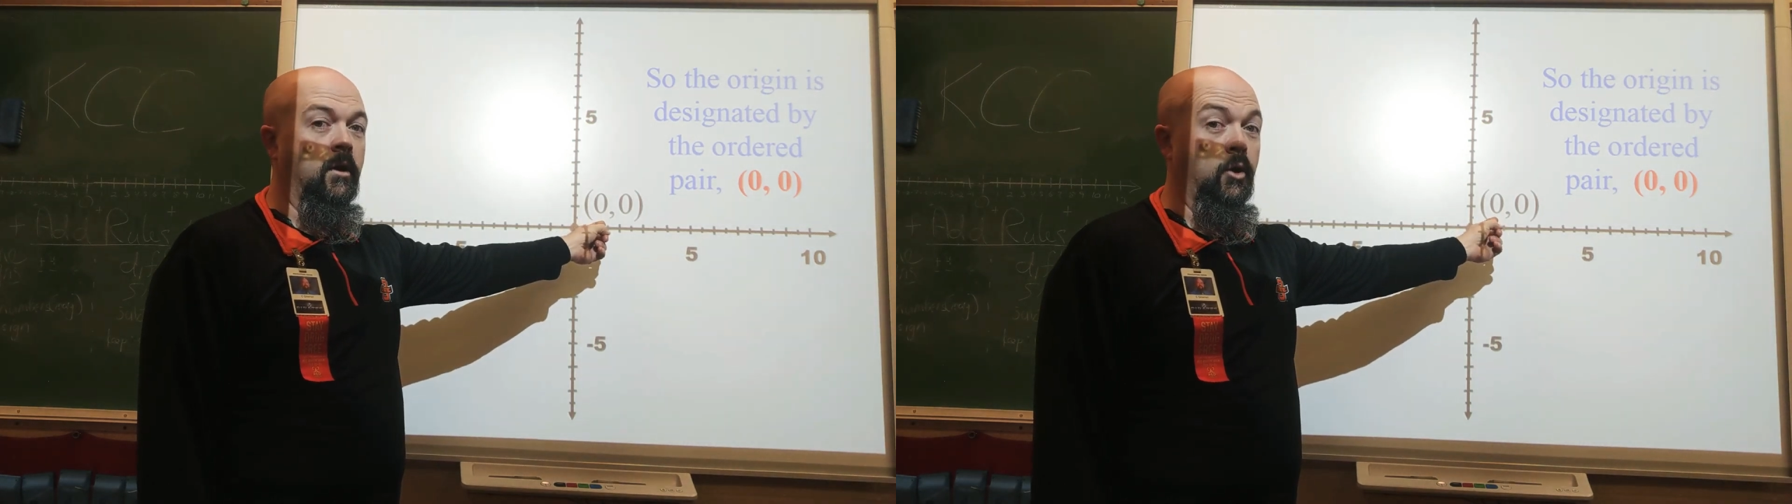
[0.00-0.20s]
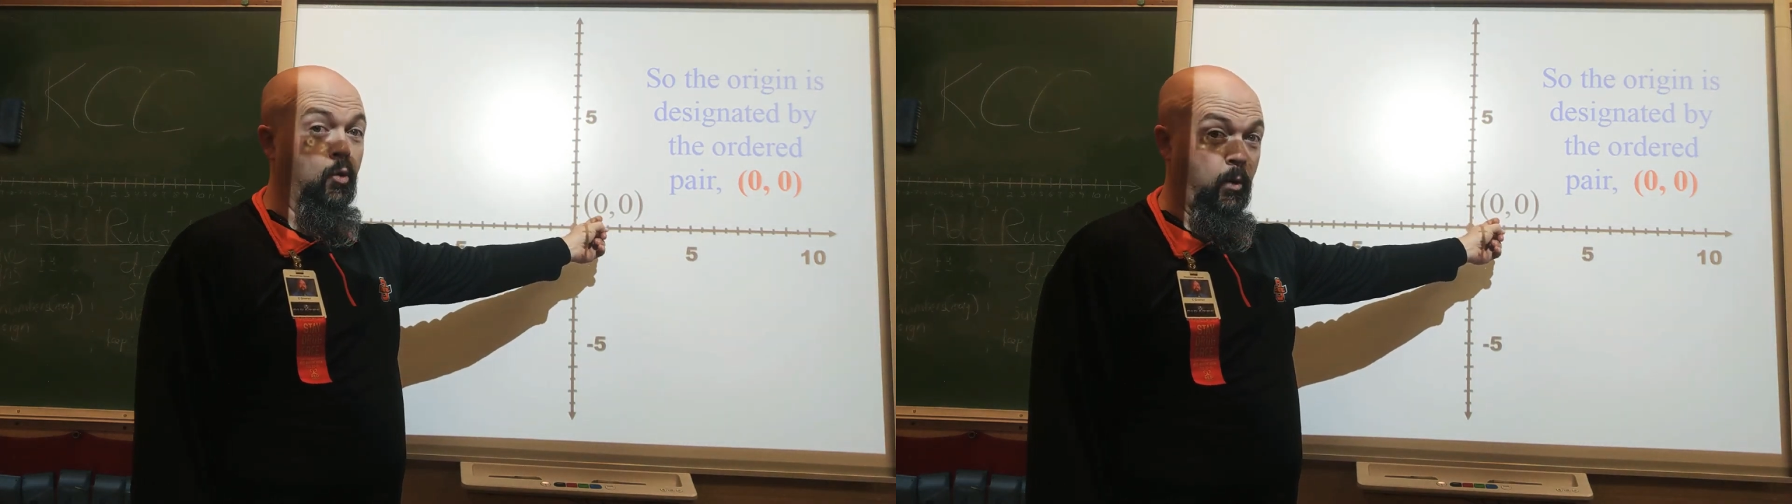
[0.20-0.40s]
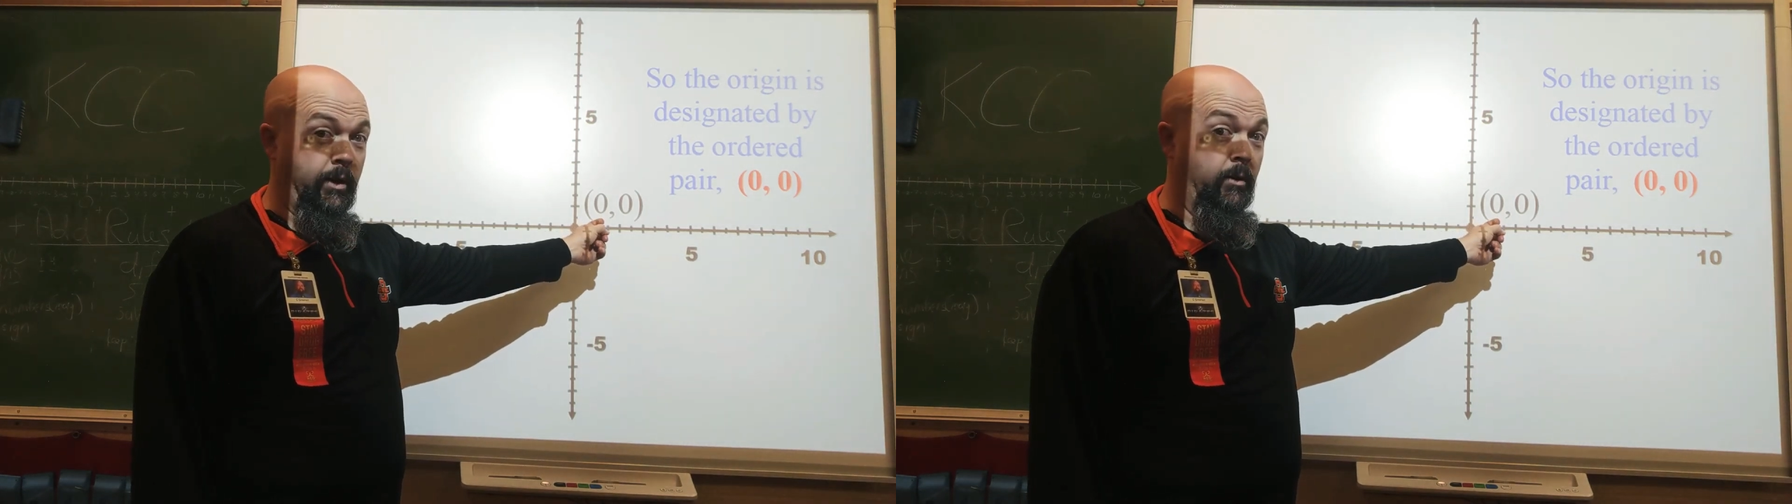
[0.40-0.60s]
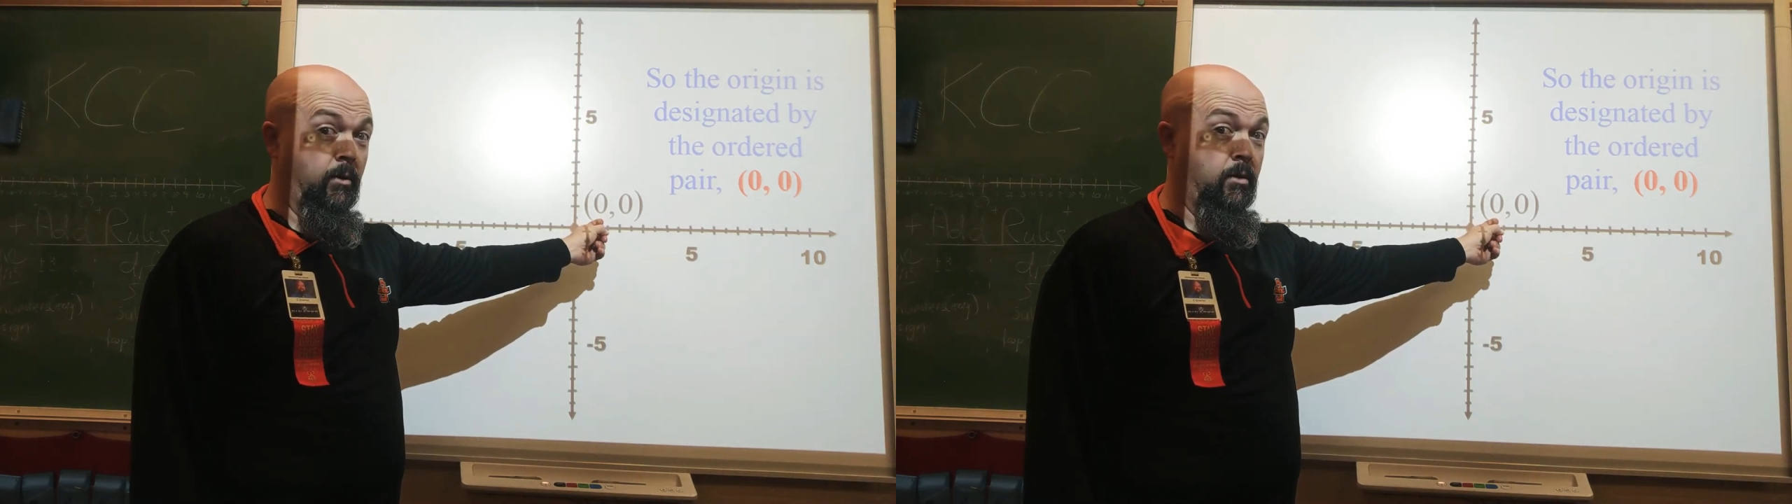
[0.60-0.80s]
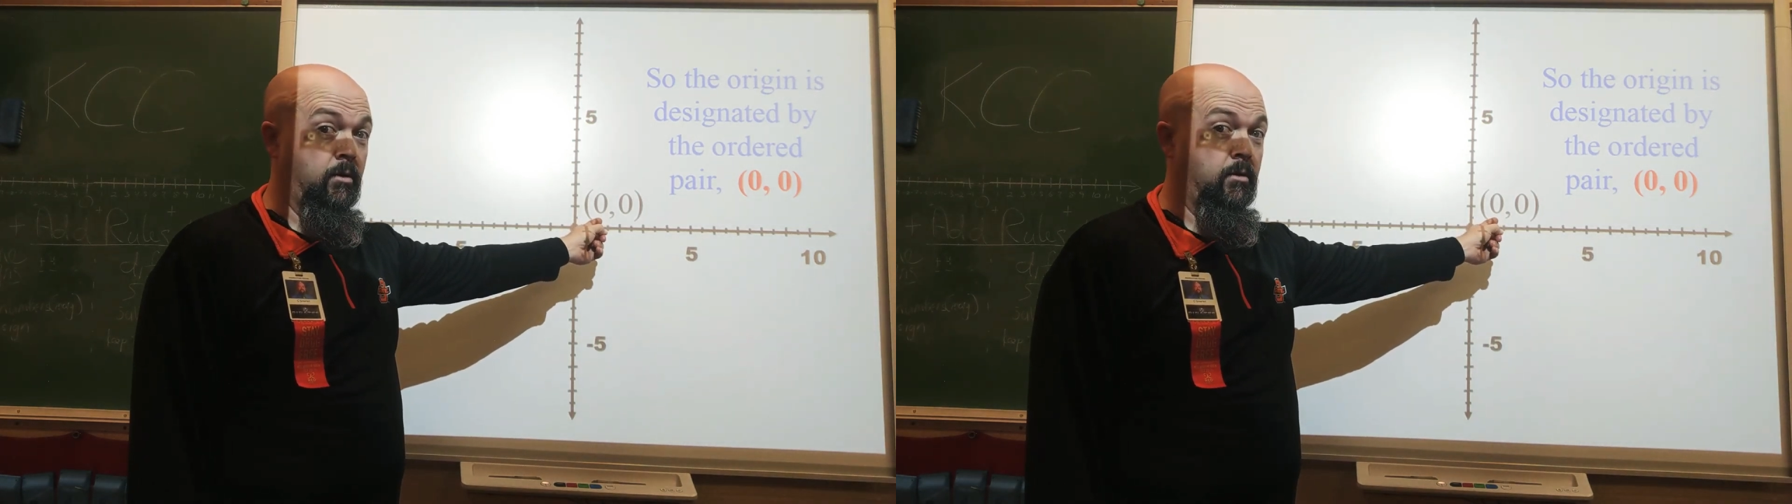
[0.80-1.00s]
Are you real?
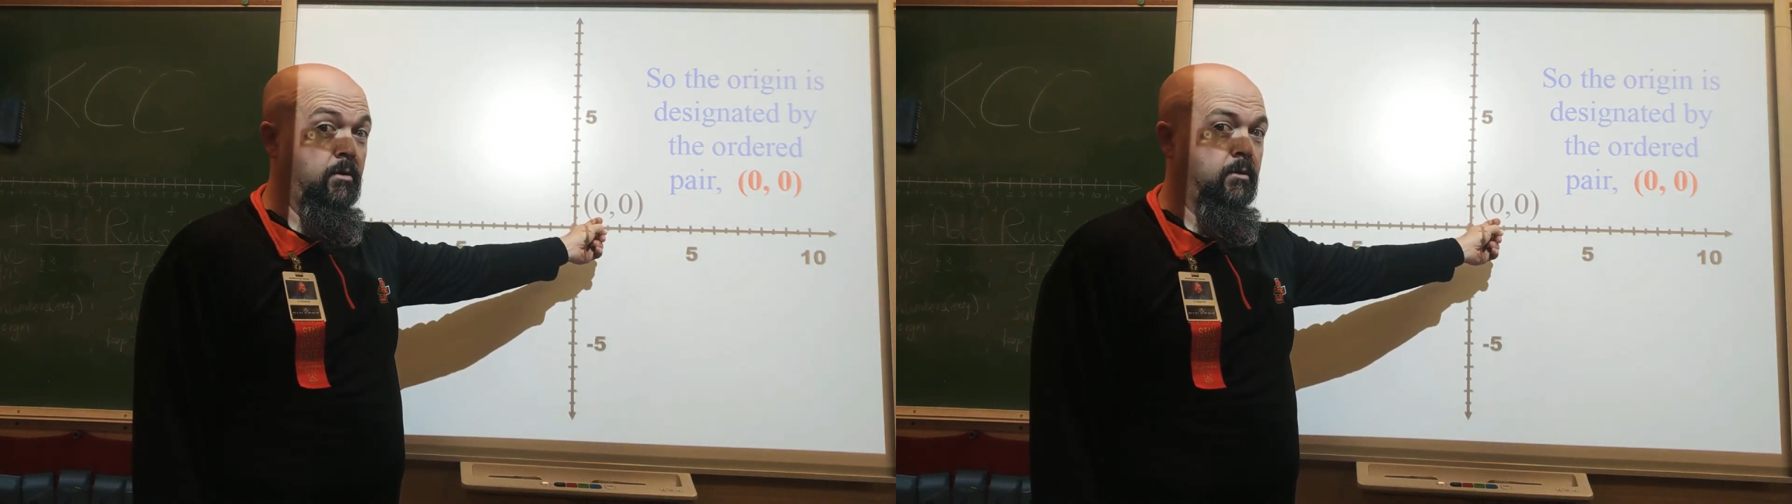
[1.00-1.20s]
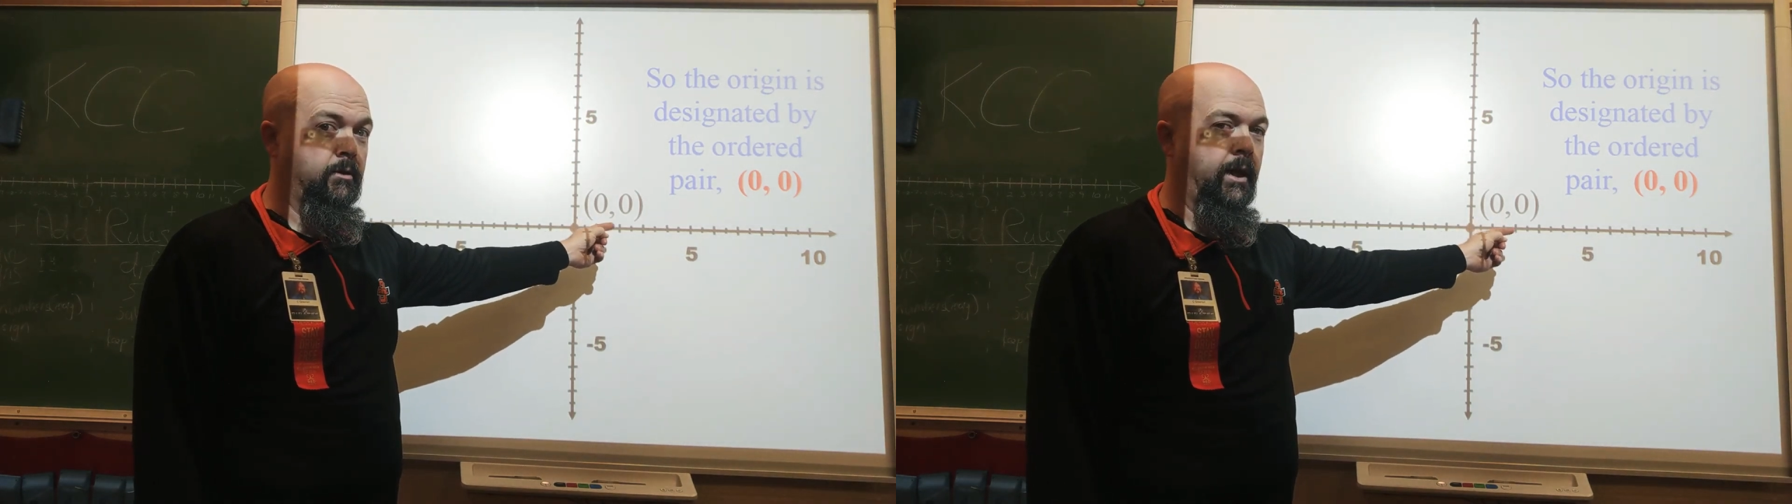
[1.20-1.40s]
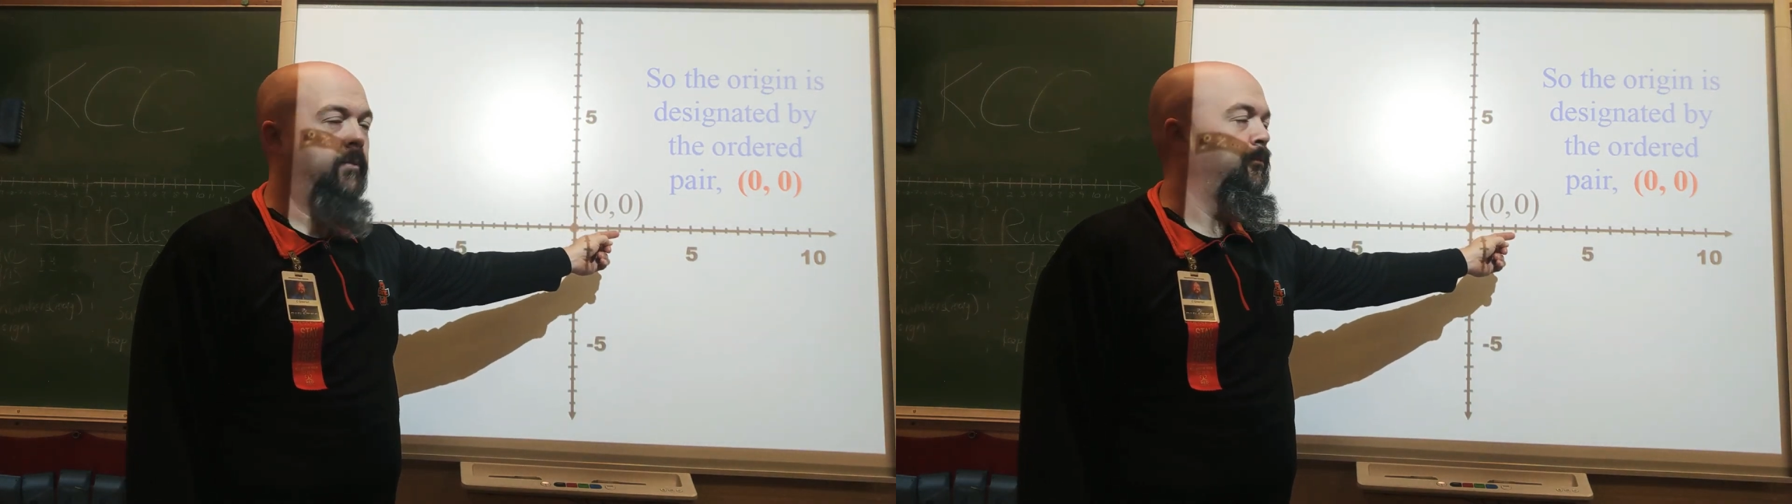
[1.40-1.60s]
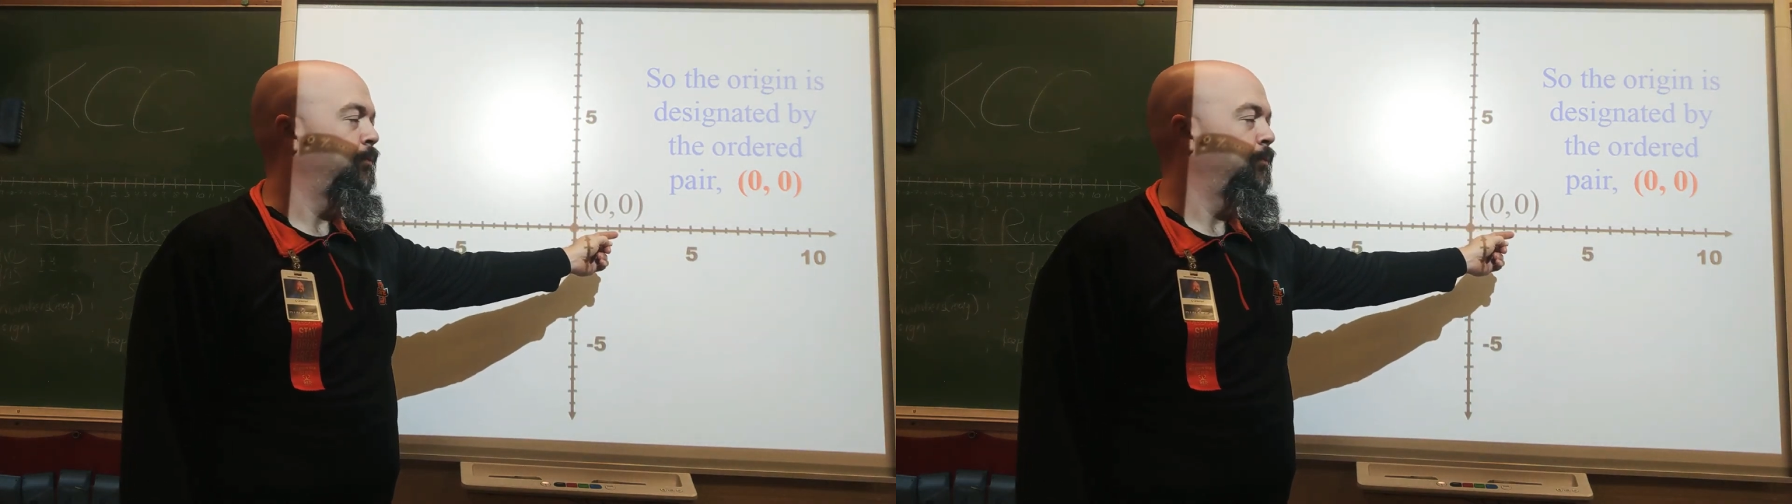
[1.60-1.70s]
Yeah.